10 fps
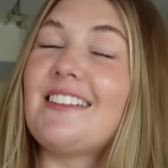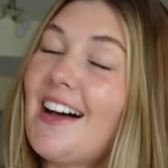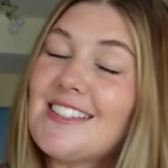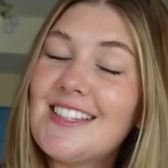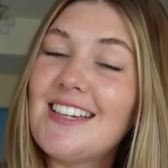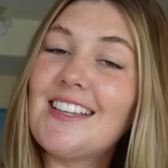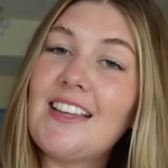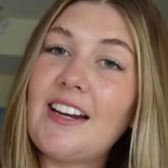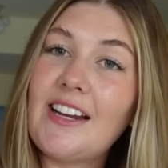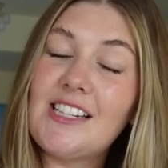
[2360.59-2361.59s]
last thing
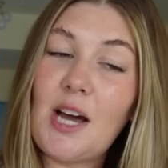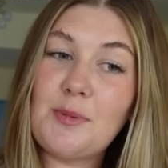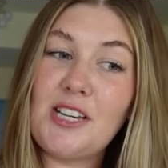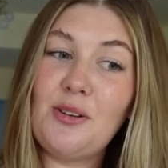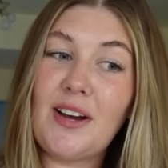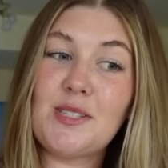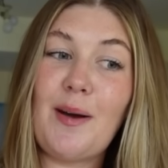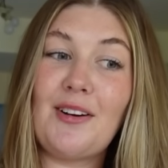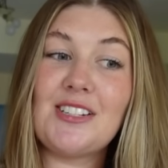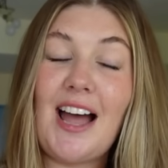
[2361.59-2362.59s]
that I need to update you guys
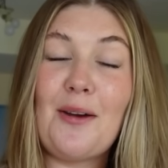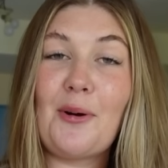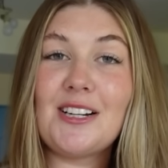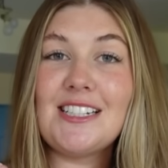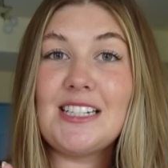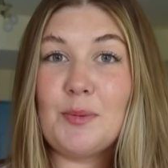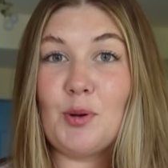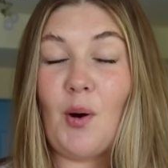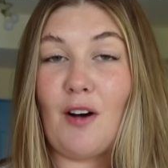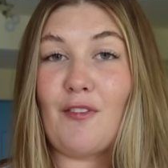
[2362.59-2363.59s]
about, I wanted to tip
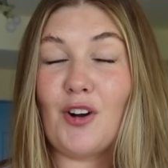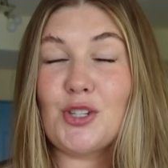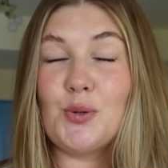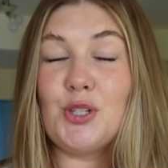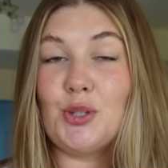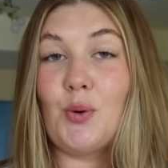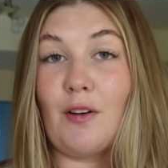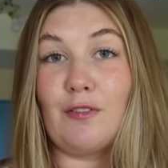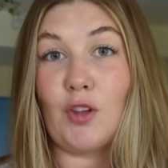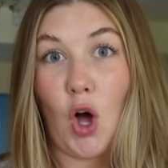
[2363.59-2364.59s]
you off to a new
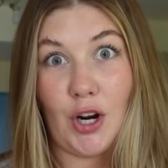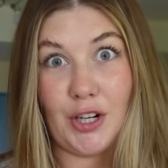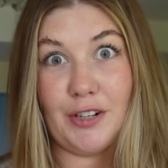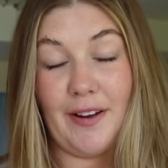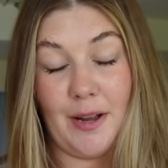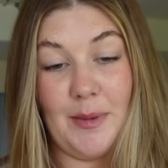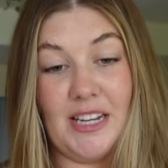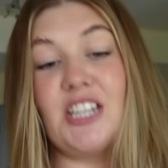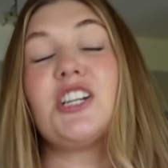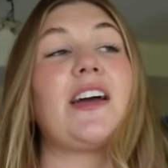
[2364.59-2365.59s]
vlogger
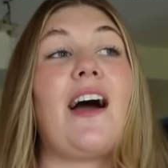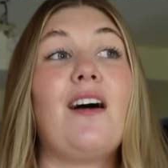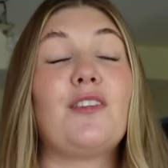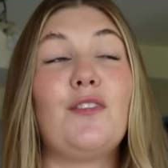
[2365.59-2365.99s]
recommendation I have.